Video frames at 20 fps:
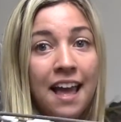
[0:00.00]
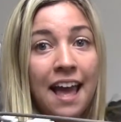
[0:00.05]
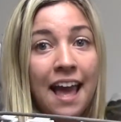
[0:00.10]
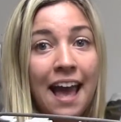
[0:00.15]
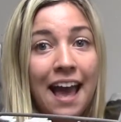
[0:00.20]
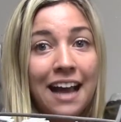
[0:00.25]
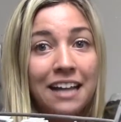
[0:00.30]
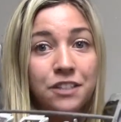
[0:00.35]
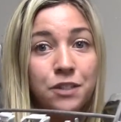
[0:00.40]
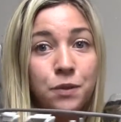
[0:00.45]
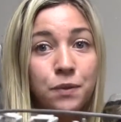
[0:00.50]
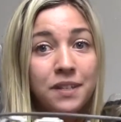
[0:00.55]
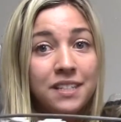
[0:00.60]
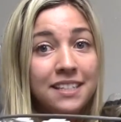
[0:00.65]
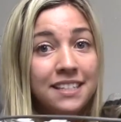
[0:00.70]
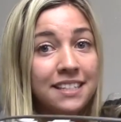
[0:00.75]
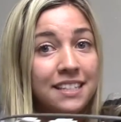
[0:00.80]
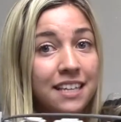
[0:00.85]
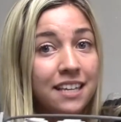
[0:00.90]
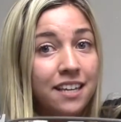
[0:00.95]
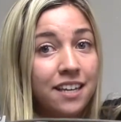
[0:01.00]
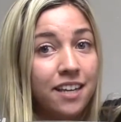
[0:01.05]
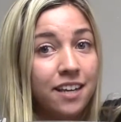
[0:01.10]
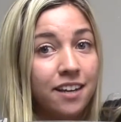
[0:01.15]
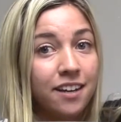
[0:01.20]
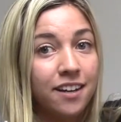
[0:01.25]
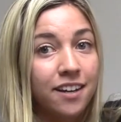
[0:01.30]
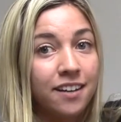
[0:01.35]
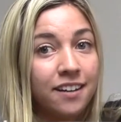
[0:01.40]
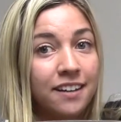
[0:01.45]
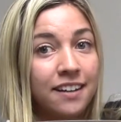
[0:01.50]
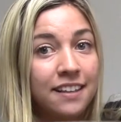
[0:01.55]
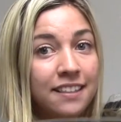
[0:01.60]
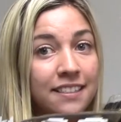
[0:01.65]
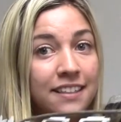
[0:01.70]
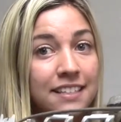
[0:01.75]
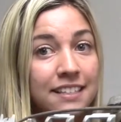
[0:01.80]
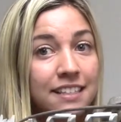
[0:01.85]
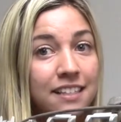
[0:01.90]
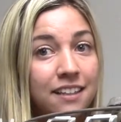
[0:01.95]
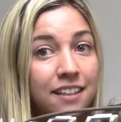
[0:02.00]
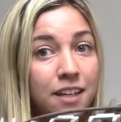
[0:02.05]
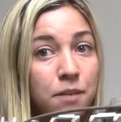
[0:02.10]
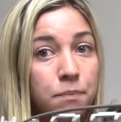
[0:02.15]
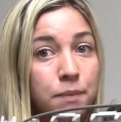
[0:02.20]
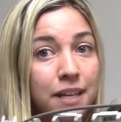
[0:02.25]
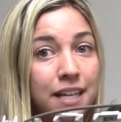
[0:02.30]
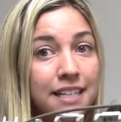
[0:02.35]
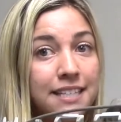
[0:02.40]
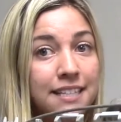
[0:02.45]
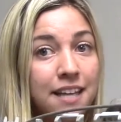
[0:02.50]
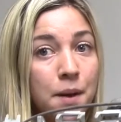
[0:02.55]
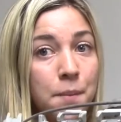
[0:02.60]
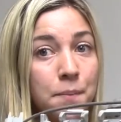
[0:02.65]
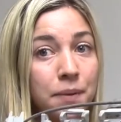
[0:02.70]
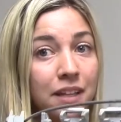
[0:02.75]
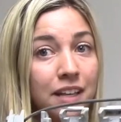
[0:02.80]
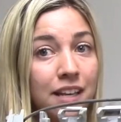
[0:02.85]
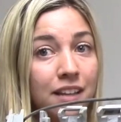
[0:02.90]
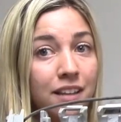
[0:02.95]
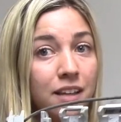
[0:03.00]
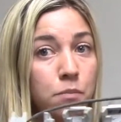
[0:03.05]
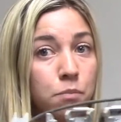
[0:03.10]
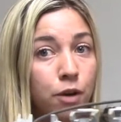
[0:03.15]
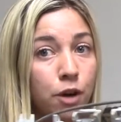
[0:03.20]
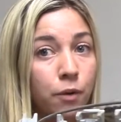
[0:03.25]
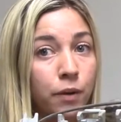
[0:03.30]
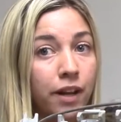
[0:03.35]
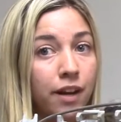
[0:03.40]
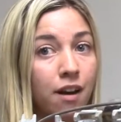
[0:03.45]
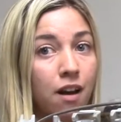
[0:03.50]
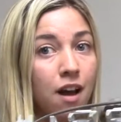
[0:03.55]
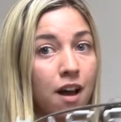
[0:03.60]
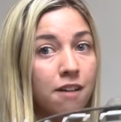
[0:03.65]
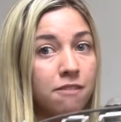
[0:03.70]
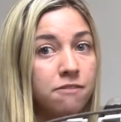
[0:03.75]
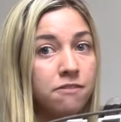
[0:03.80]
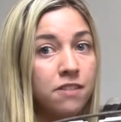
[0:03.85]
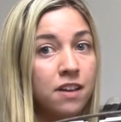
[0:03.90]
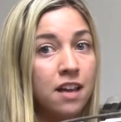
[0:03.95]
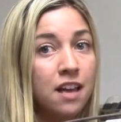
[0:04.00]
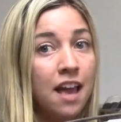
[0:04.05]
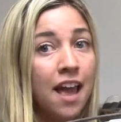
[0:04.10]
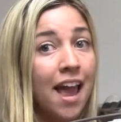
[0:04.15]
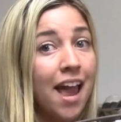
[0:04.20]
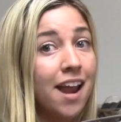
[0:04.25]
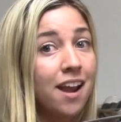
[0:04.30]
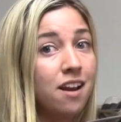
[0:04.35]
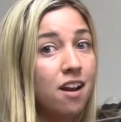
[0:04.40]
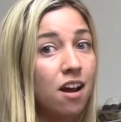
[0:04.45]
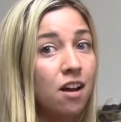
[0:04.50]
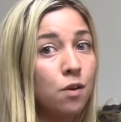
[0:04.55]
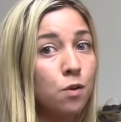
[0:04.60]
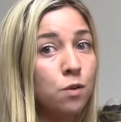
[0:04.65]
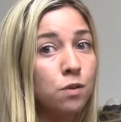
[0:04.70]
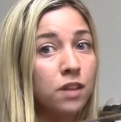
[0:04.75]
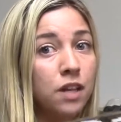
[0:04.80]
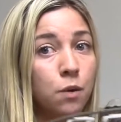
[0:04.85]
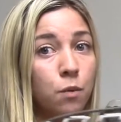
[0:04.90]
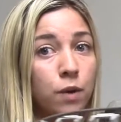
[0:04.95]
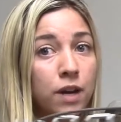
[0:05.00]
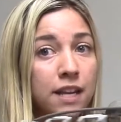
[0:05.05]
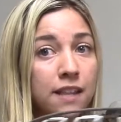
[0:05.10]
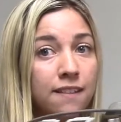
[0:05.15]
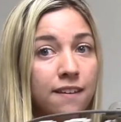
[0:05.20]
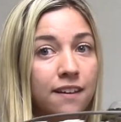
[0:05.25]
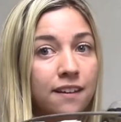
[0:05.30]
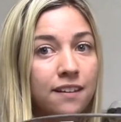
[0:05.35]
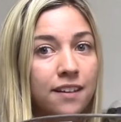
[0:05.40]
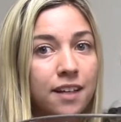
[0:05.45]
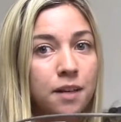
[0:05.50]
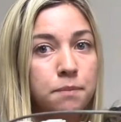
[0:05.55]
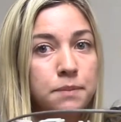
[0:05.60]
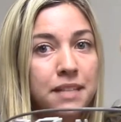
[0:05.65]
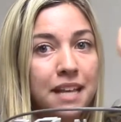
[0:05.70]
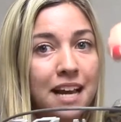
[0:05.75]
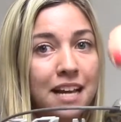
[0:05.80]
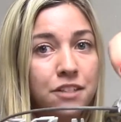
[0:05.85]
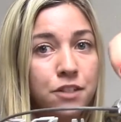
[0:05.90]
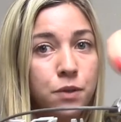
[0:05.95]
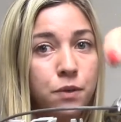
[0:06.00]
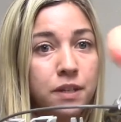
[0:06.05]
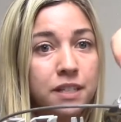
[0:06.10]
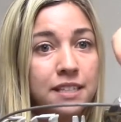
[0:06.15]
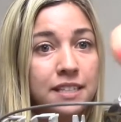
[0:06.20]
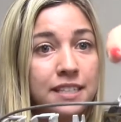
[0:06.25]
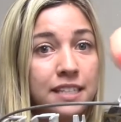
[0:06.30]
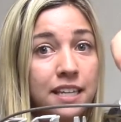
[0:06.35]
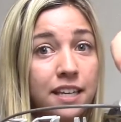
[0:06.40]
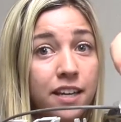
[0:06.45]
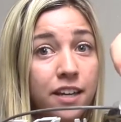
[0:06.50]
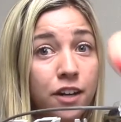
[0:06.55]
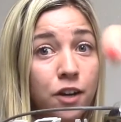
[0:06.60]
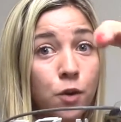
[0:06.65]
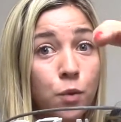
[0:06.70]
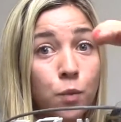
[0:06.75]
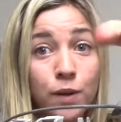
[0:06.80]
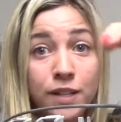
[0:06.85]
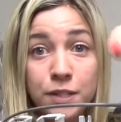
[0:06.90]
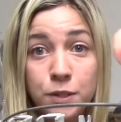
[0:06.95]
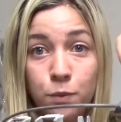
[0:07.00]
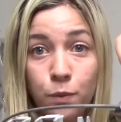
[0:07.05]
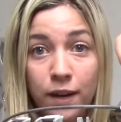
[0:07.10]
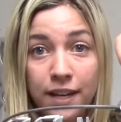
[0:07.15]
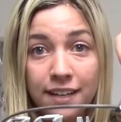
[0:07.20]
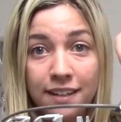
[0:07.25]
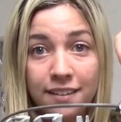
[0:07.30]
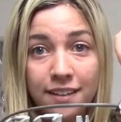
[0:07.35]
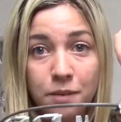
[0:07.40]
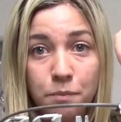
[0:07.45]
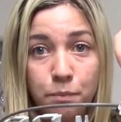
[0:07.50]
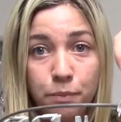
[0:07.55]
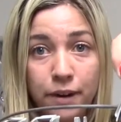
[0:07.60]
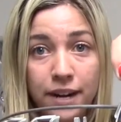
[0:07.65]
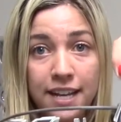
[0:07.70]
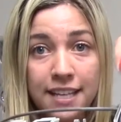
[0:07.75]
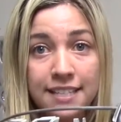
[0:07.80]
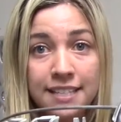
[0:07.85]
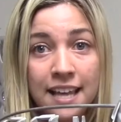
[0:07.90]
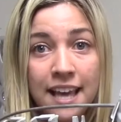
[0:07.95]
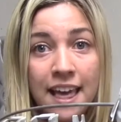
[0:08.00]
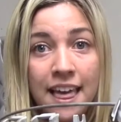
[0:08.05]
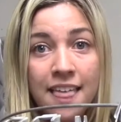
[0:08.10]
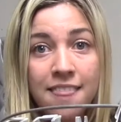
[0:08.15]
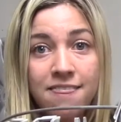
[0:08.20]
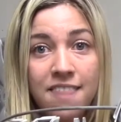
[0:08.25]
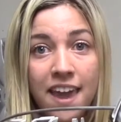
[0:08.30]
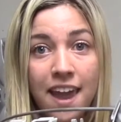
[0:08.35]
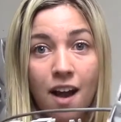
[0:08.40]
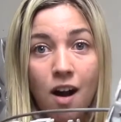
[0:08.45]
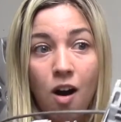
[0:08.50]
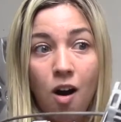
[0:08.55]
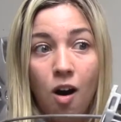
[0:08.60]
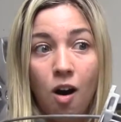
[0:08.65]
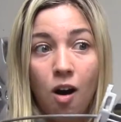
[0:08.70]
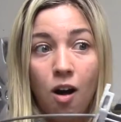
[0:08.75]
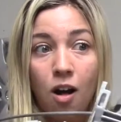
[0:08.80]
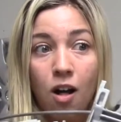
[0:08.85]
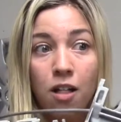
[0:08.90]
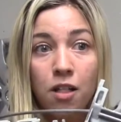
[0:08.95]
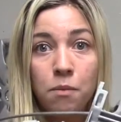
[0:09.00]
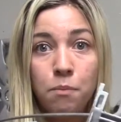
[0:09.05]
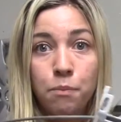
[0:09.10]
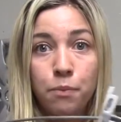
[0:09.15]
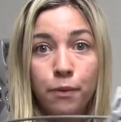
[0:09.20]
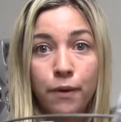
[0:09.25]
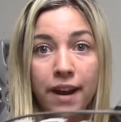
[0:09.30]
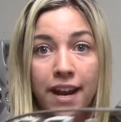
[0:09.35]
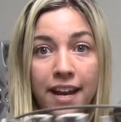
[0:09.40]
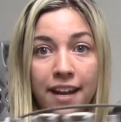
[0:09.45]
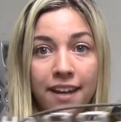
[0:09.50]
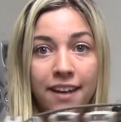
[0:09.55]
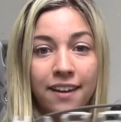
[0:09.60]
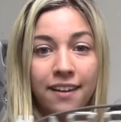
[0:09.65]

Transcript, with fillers: As you can see here, this clip is completely broken off. And not only one of the clips, as you can see here, once one clip breaks, they all break.